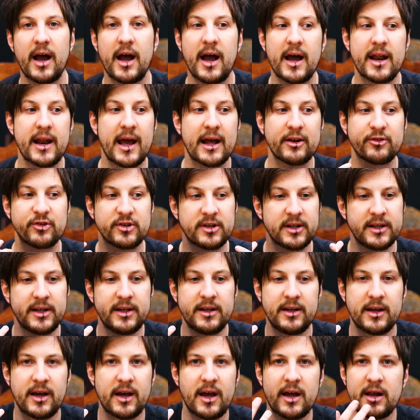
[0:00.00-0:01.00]
And
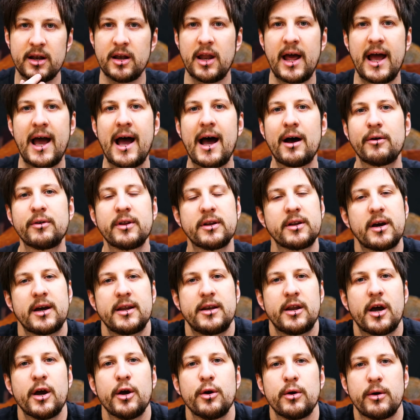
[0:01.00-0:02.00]
actually, like, how did I
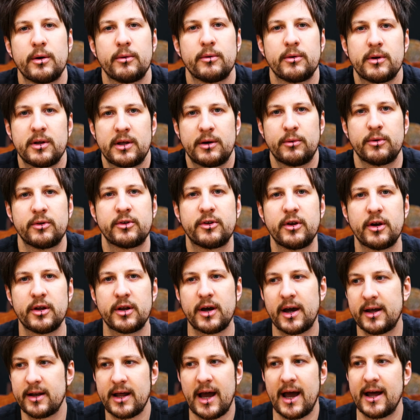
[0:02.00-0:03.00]
know it was good?
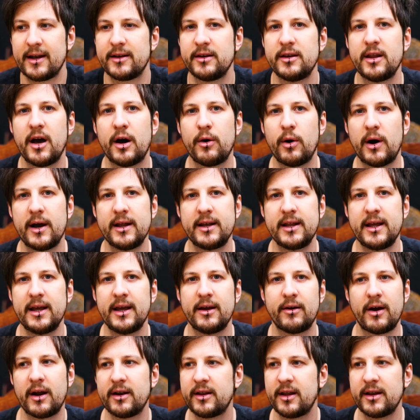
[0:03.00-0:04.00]
I had no
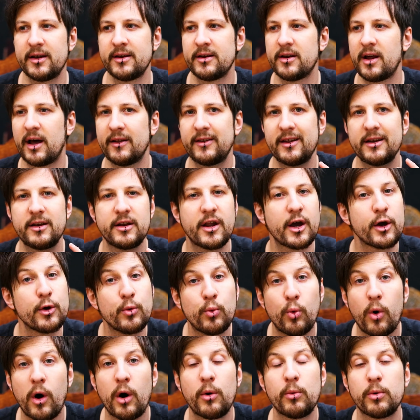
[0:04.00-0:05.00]
idea. I didn't know
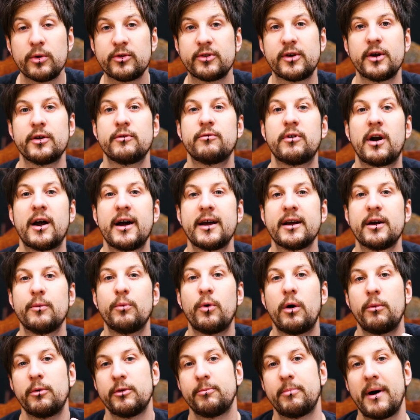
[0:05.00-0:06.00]
what was good writing and
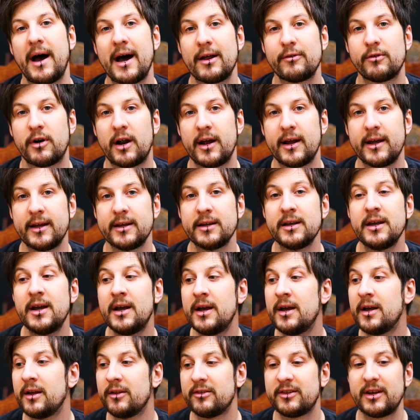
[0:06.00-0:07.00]
what was bad writing.
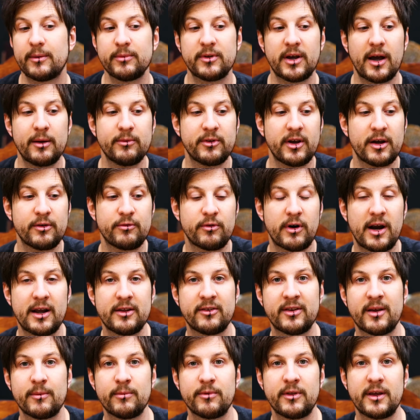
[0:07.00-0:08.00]
Sometimes I'd
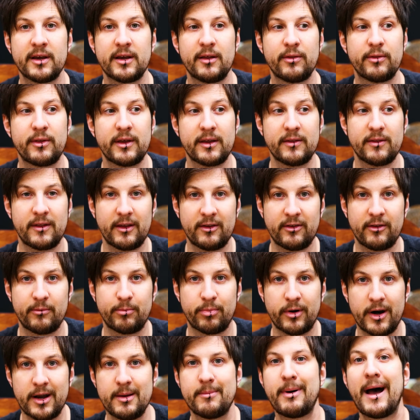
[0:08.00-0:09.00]
write something and think, this is
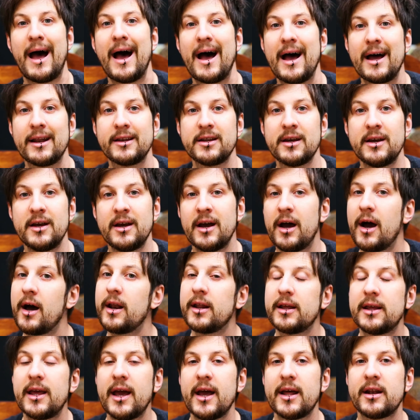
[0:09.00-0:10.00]
pretty bad.
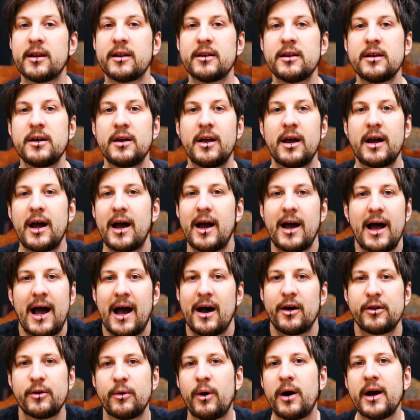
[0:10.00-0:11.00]
And again,
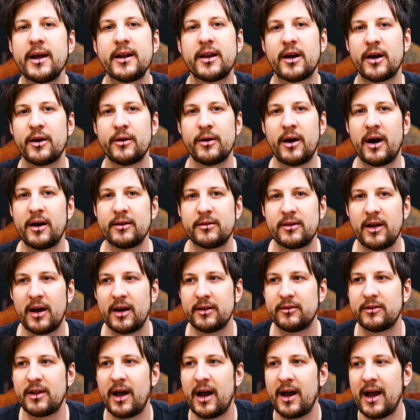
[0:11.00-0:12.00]
how do I know?
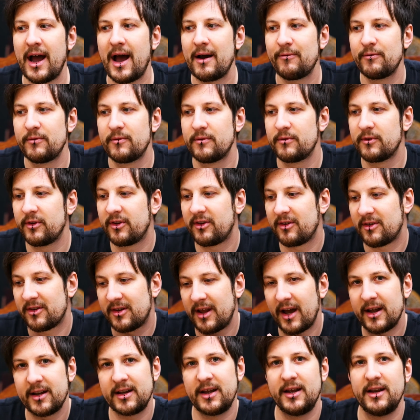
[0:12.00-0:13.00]
I haven't
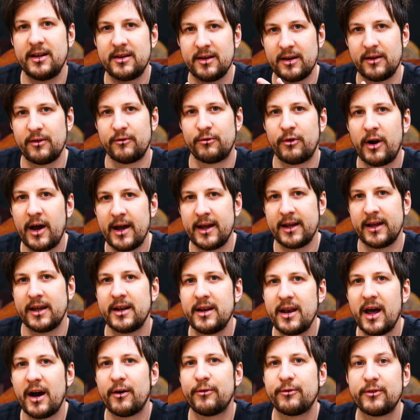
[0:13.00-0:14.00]
studied writing
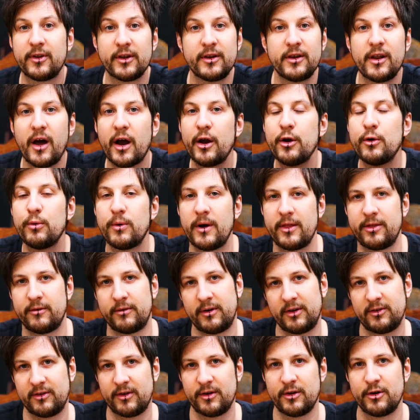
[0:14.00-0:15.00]
enough to know whether
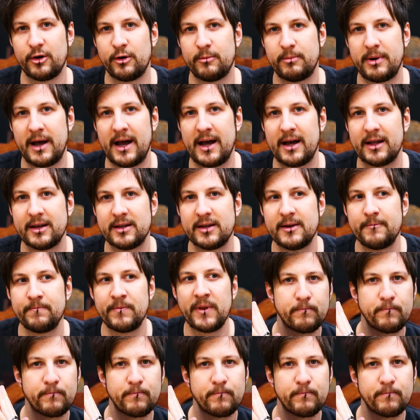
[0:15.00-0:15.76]
it's good or bad.